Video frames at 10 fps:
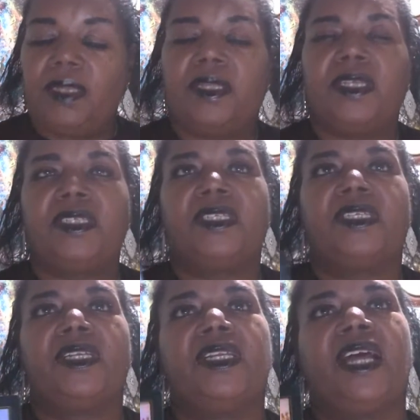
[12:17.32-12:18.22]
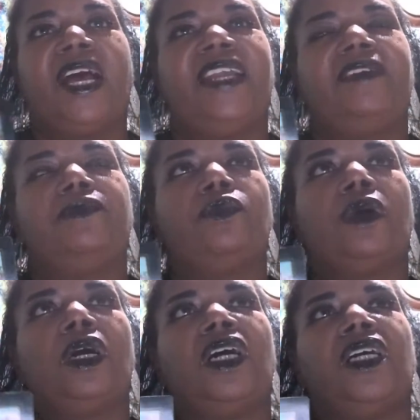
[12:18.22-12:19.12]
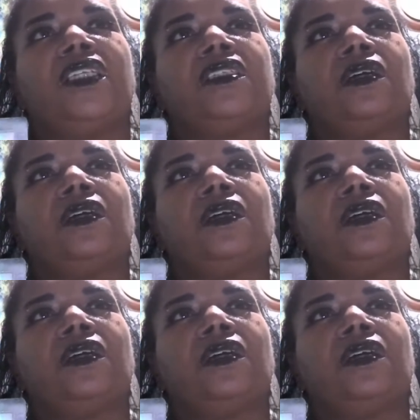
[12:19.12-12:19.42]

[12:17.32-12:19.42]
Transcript: this is a nine of wands.